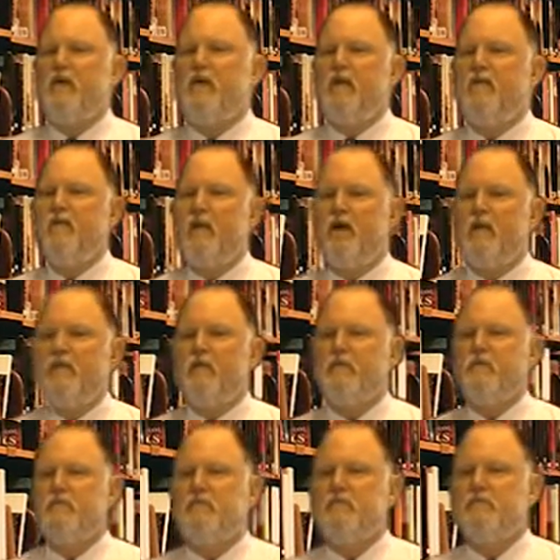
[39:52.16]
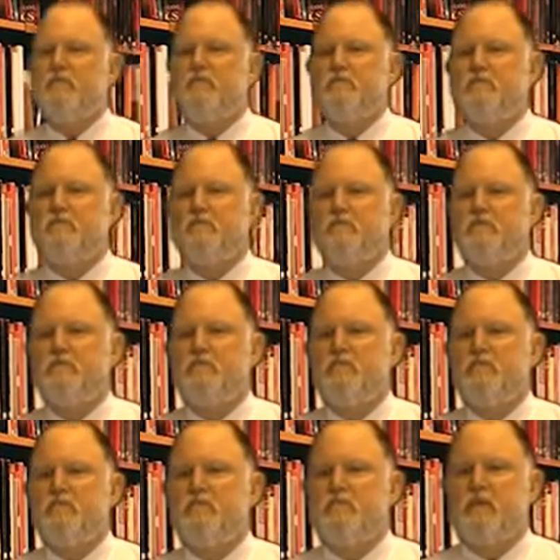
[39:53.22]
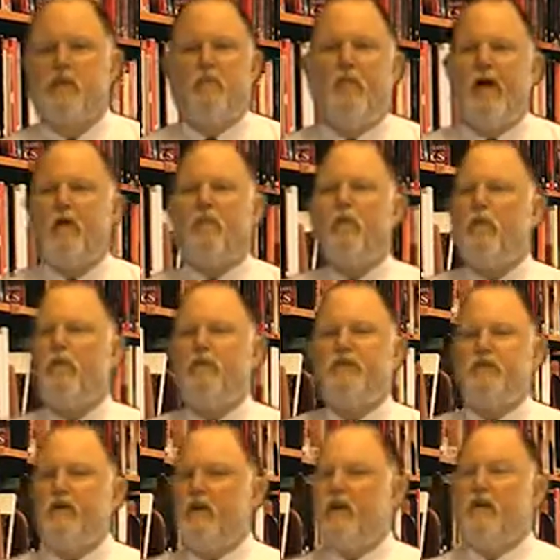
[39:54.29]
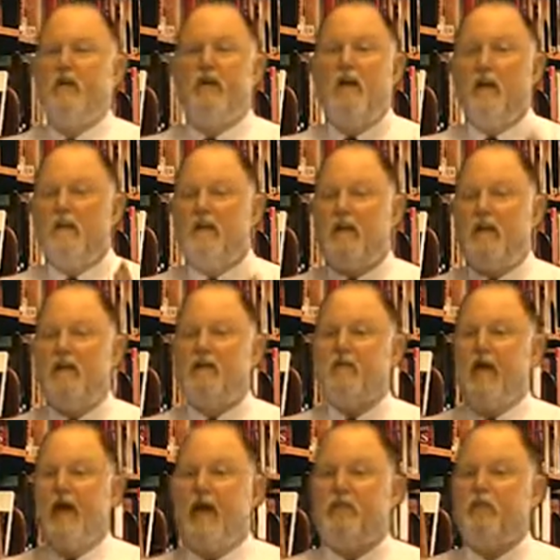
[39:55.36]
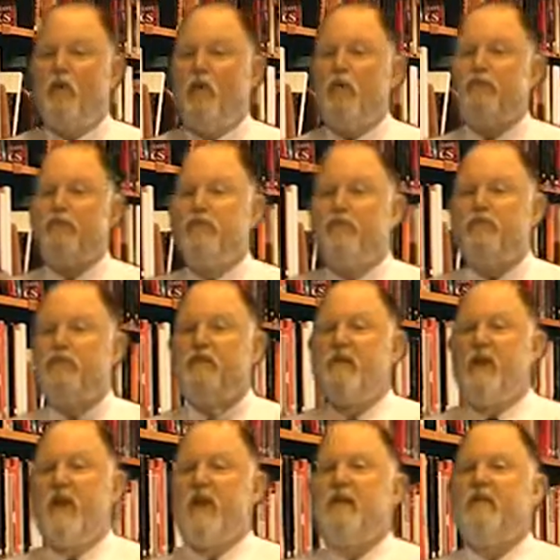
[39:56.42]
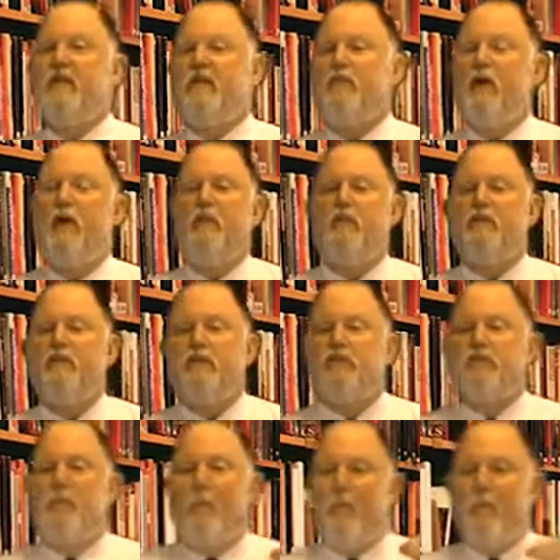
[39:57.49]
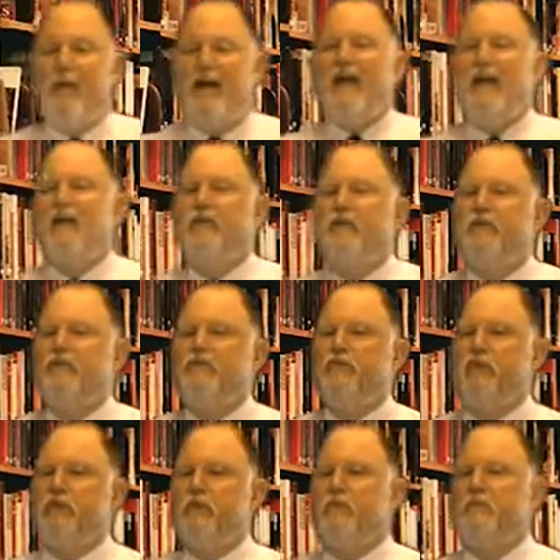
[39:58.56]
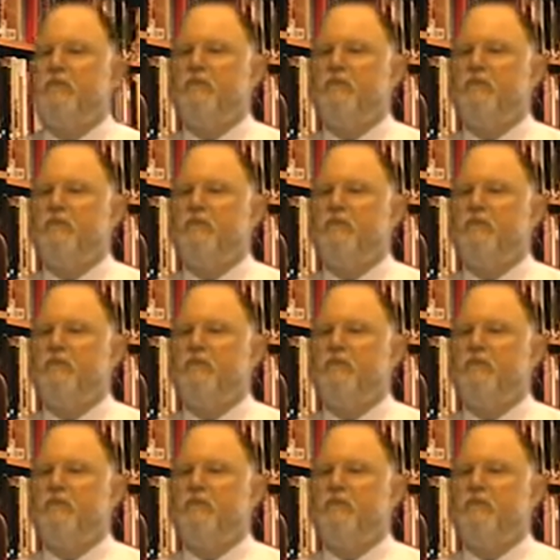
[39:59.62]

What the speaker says: and environment. You know, Michael Porter said, These guys want you dead. That's why we're just banging on this drum.